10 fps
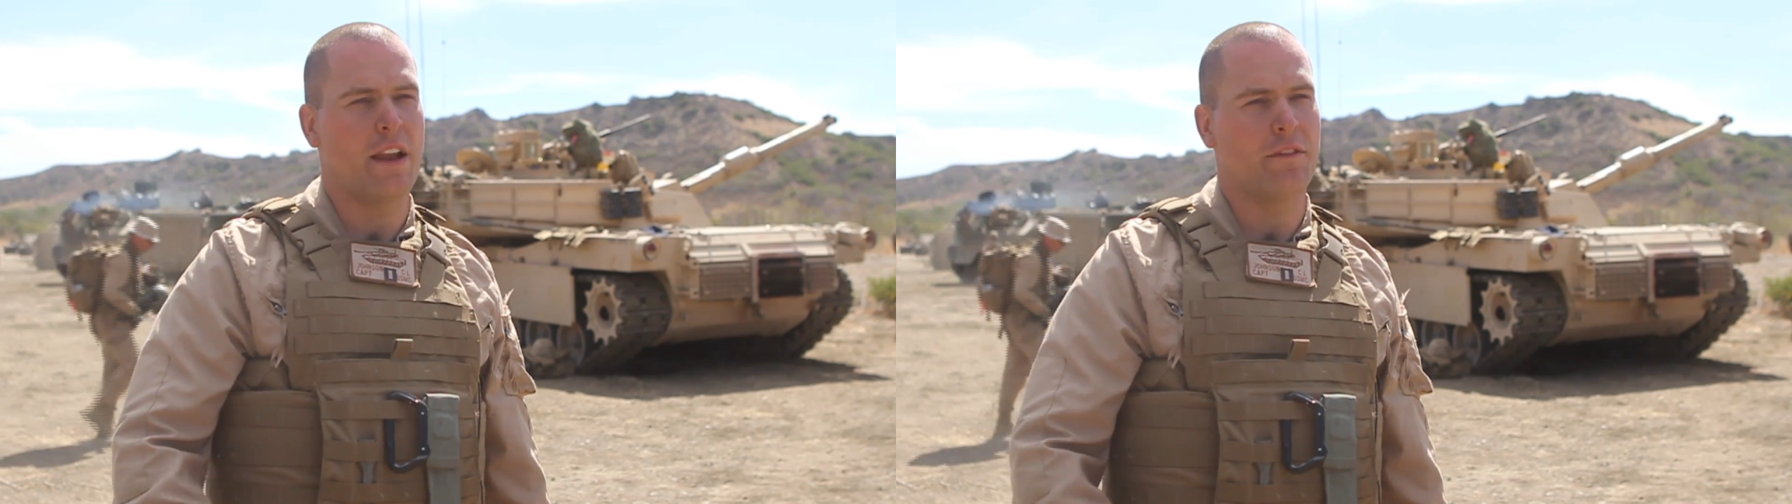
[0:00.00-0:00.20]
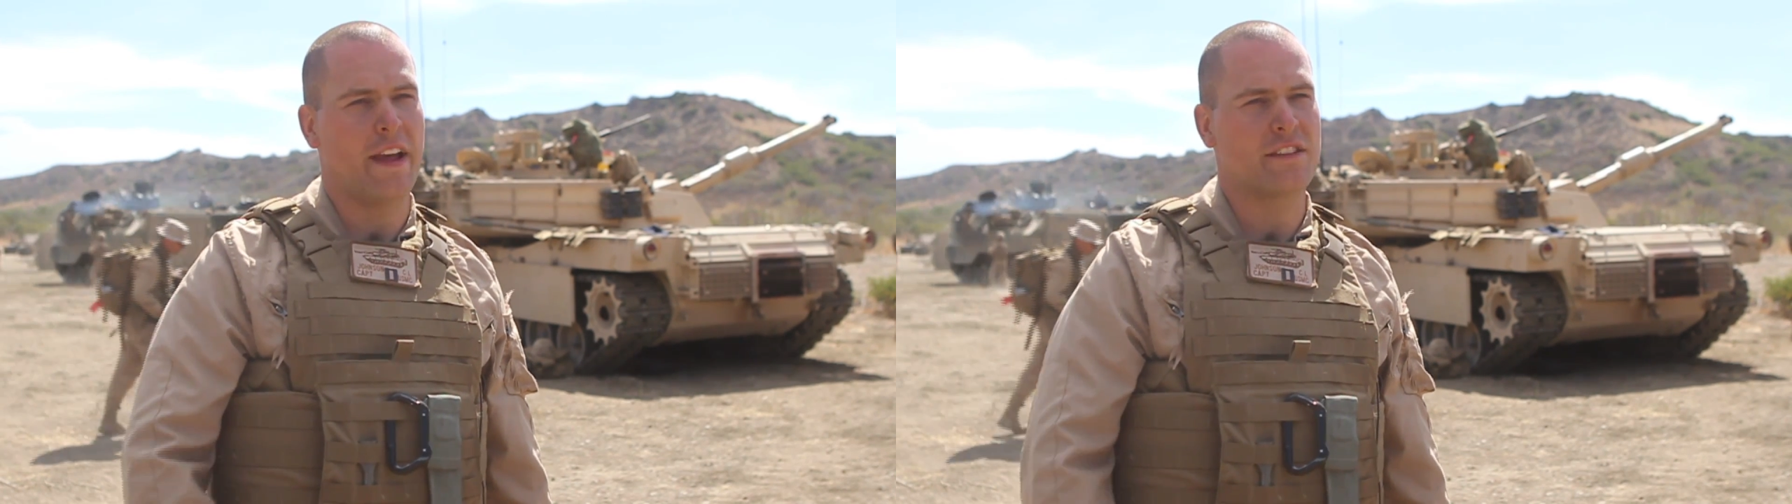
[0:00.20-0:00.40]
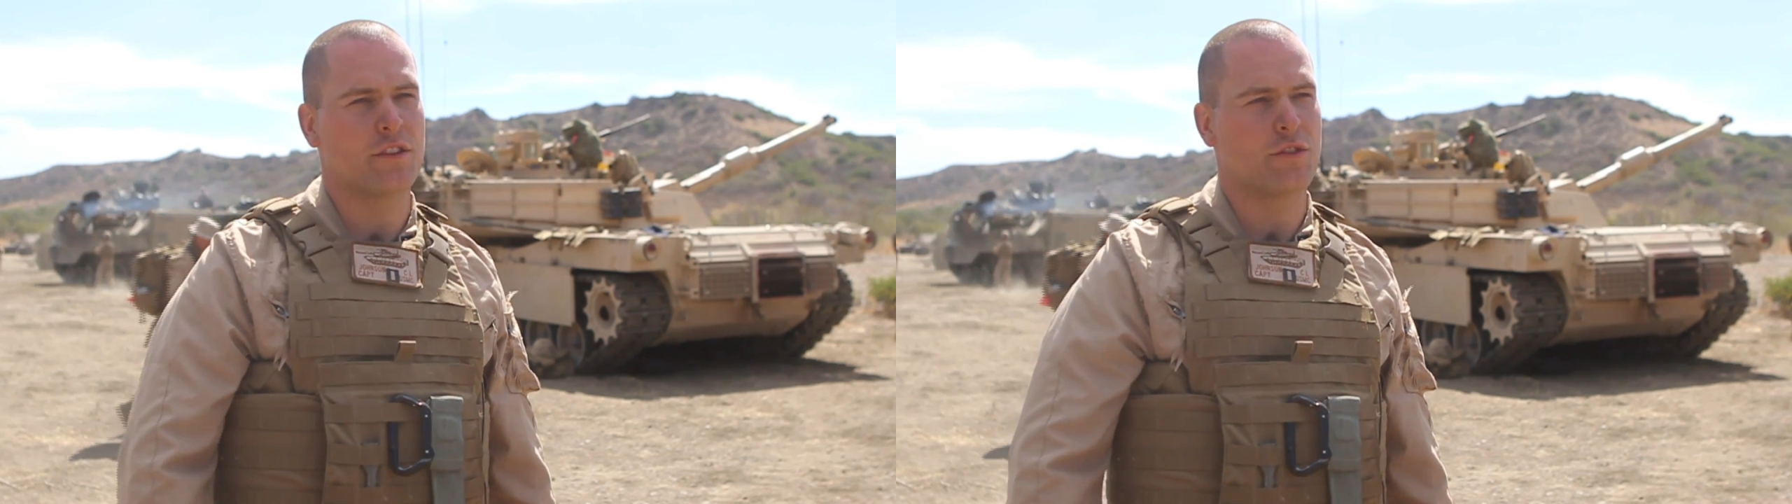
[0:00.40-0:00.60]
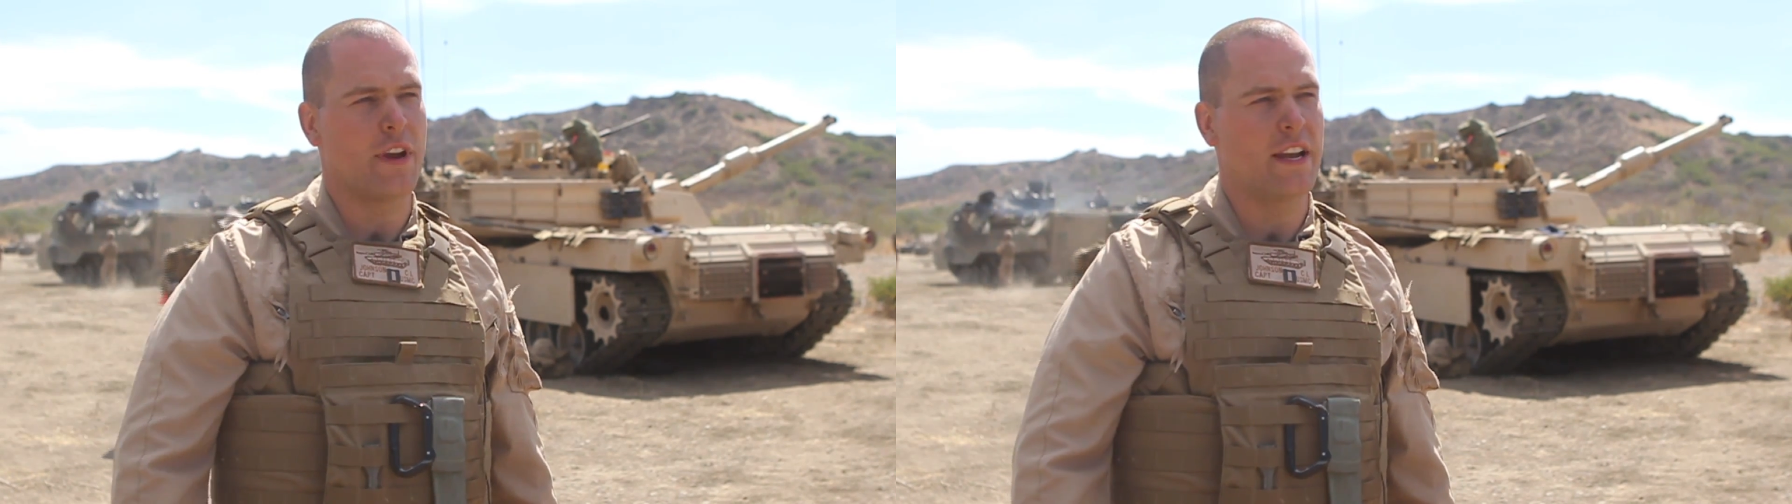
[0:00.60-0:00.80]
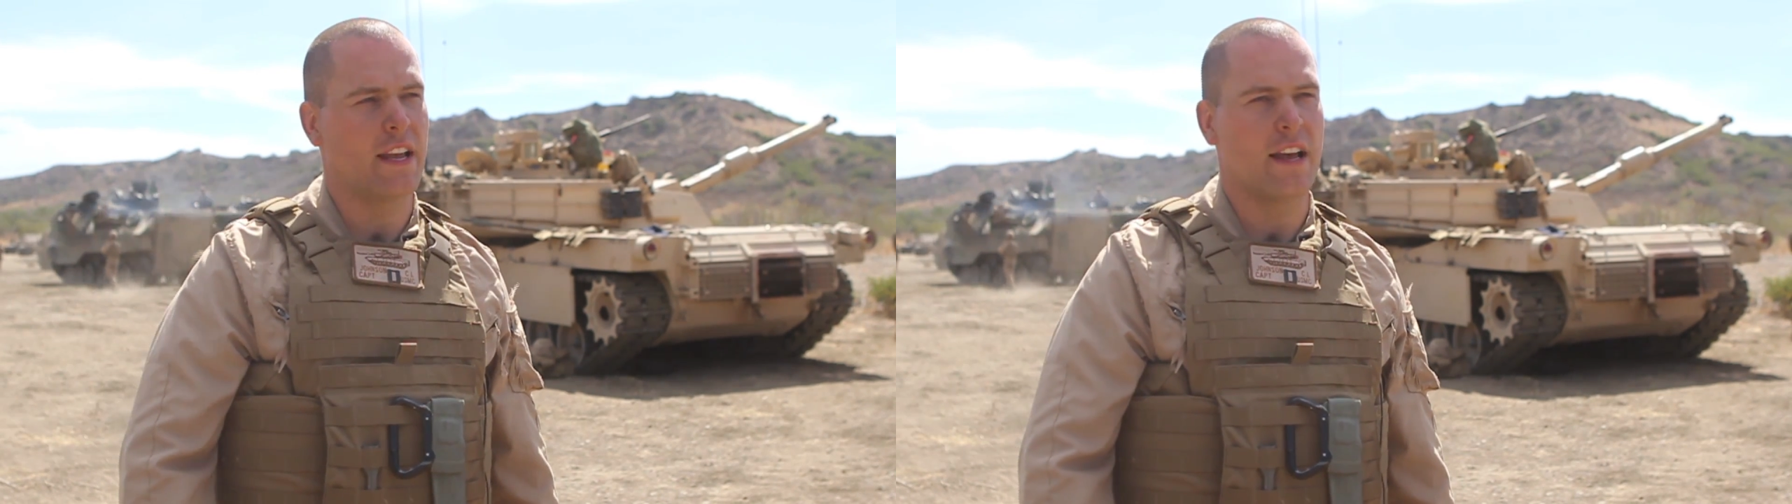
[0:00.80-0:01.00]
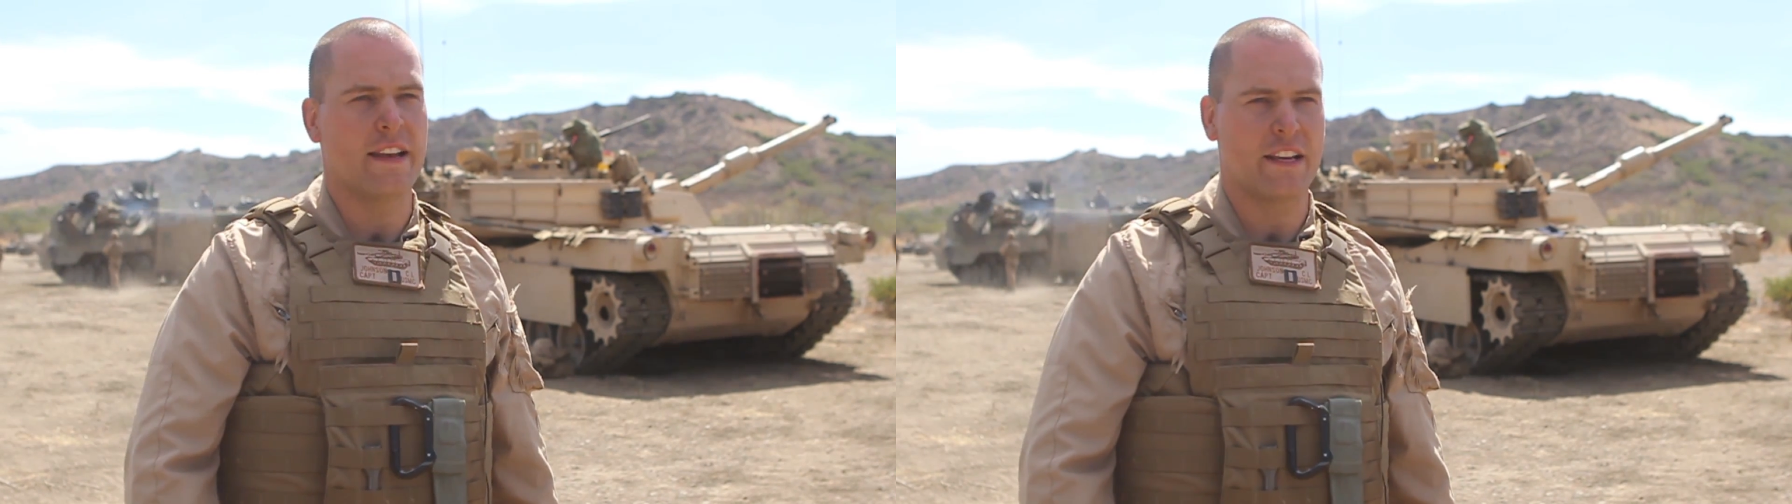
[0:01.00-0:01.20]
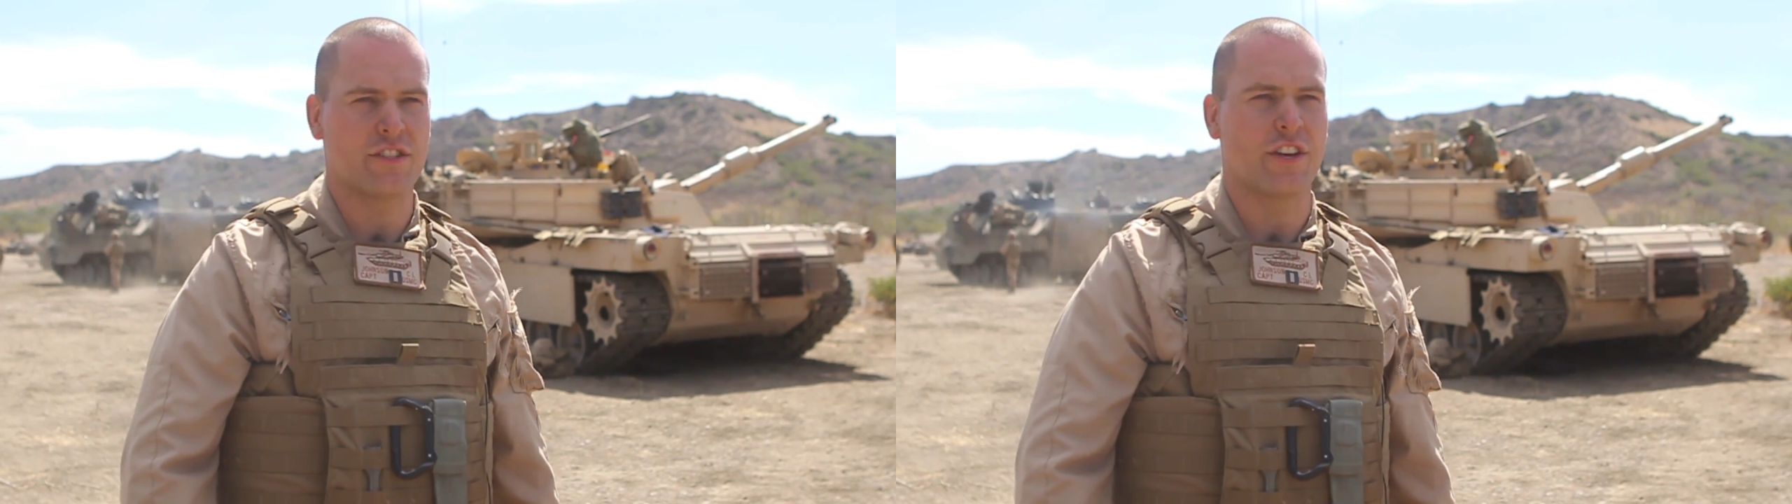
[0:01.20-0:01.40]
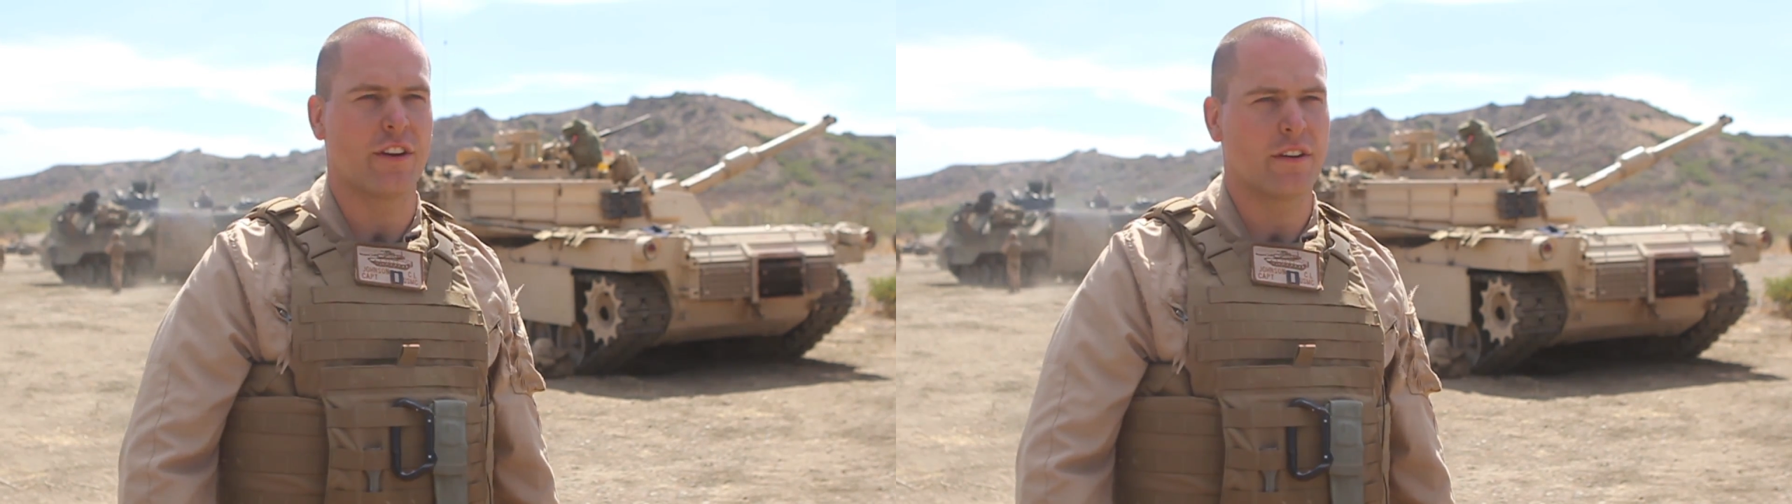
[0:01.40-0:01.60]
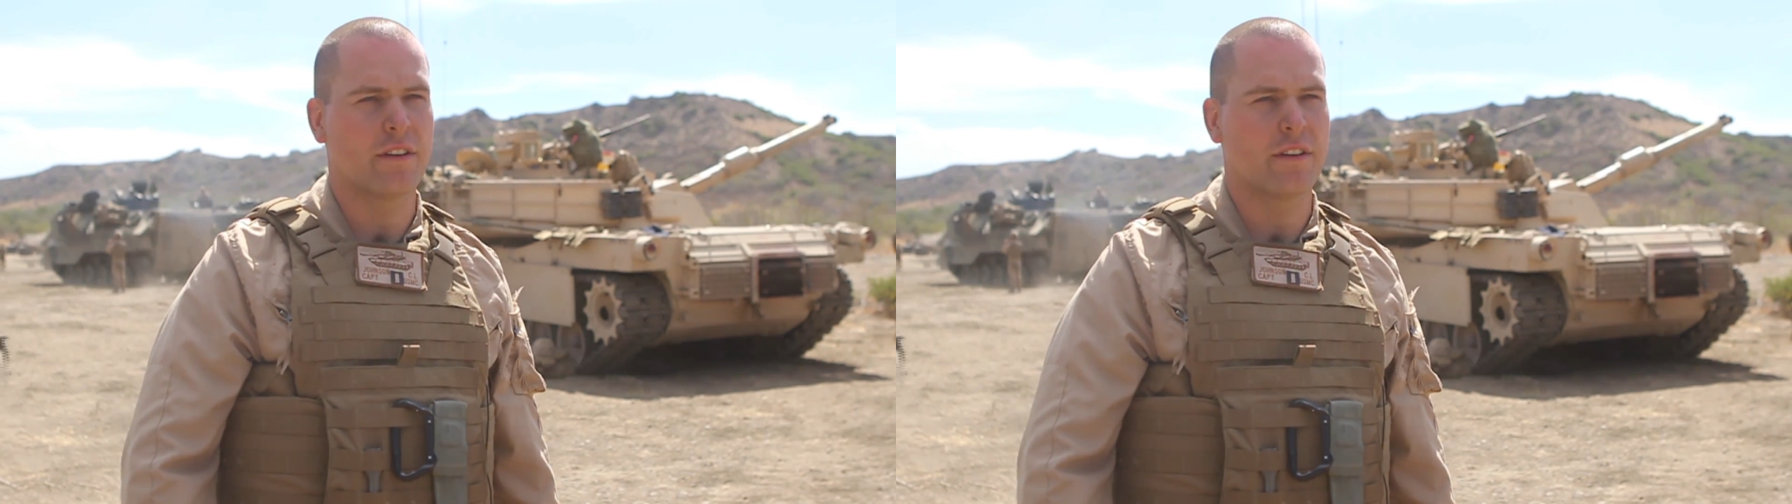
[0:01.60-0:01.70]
advanced in training next year.